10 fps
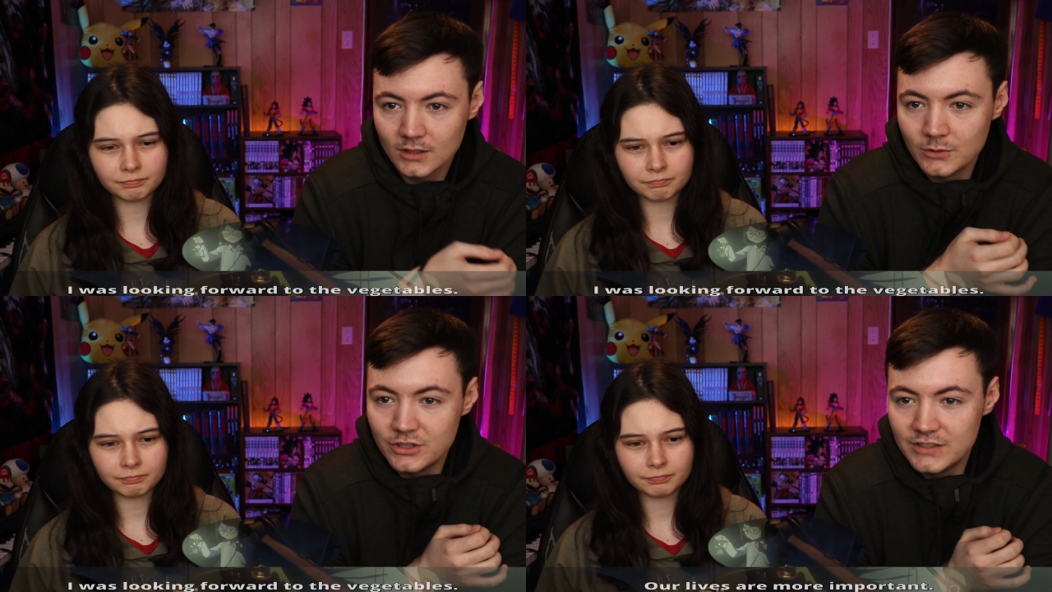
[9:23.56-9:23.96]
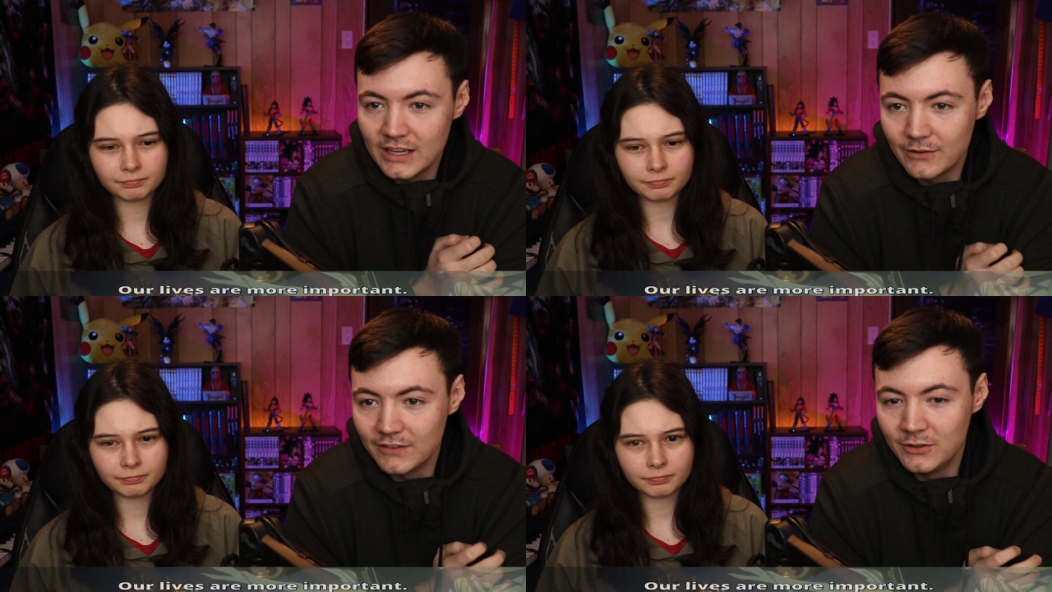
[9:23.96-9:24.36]
Speaker 1: Oh, she's
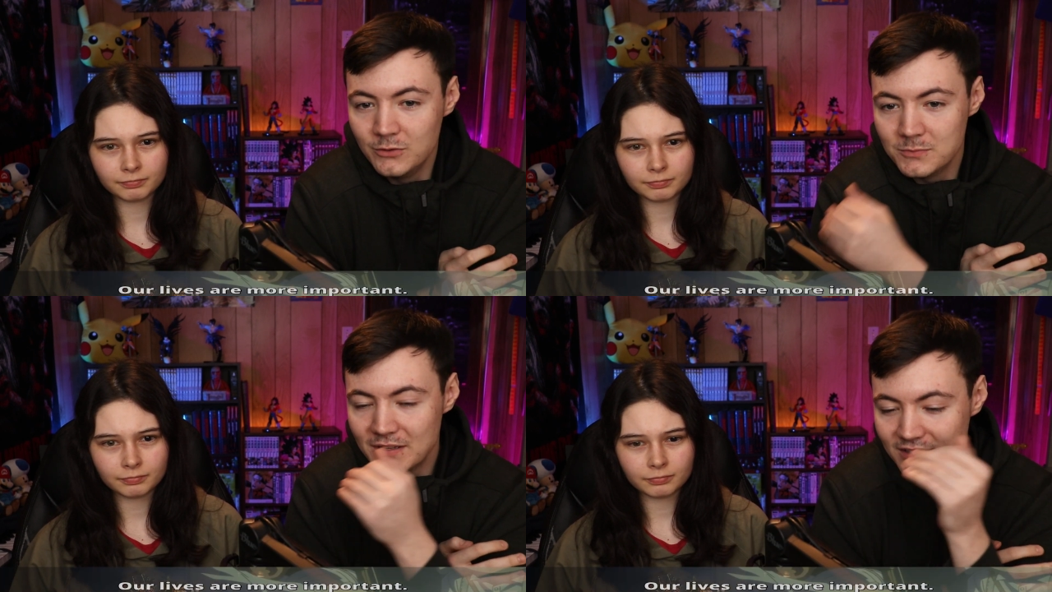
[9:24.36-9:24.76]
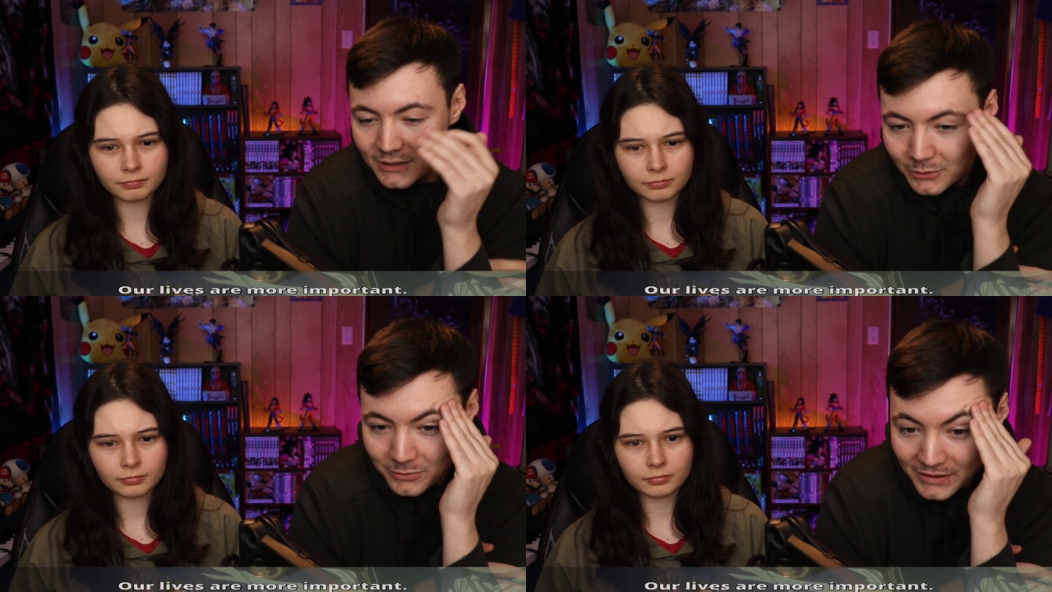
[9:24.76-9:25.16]
counting. Who's
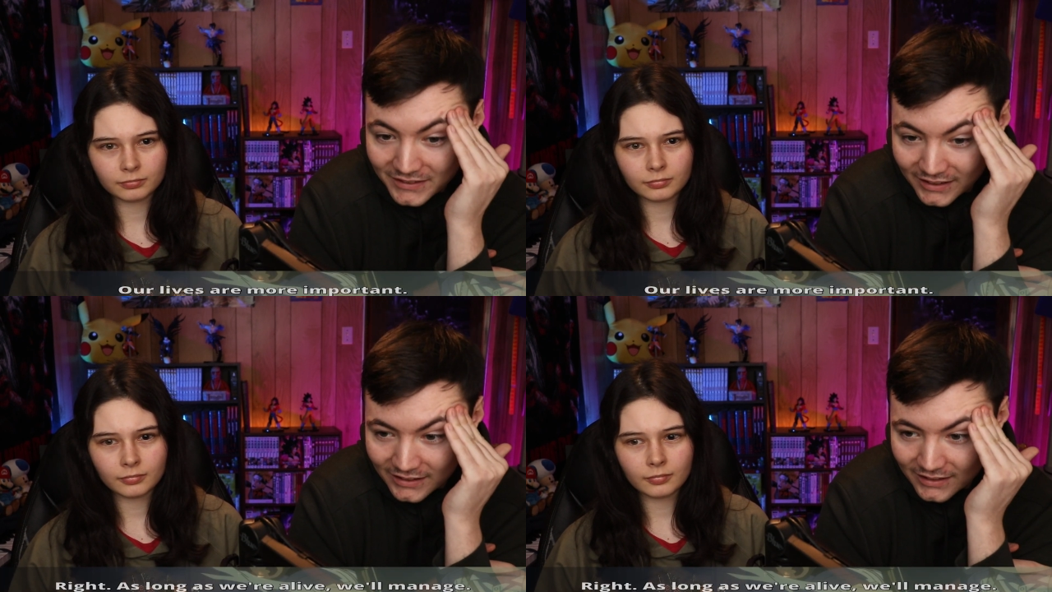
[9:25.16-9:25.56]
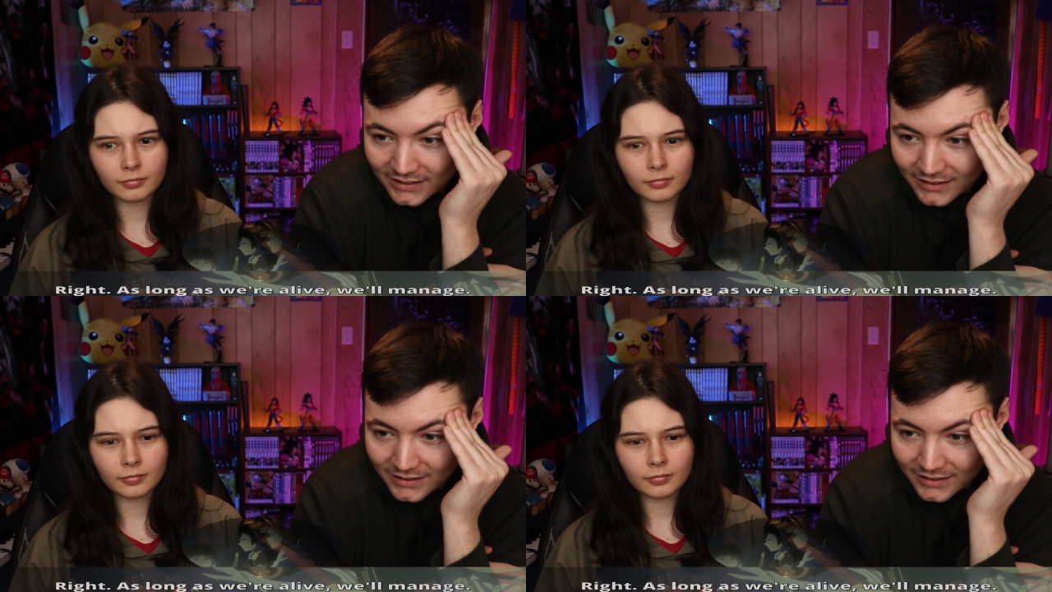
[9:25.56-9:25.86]
missing? Who's missing?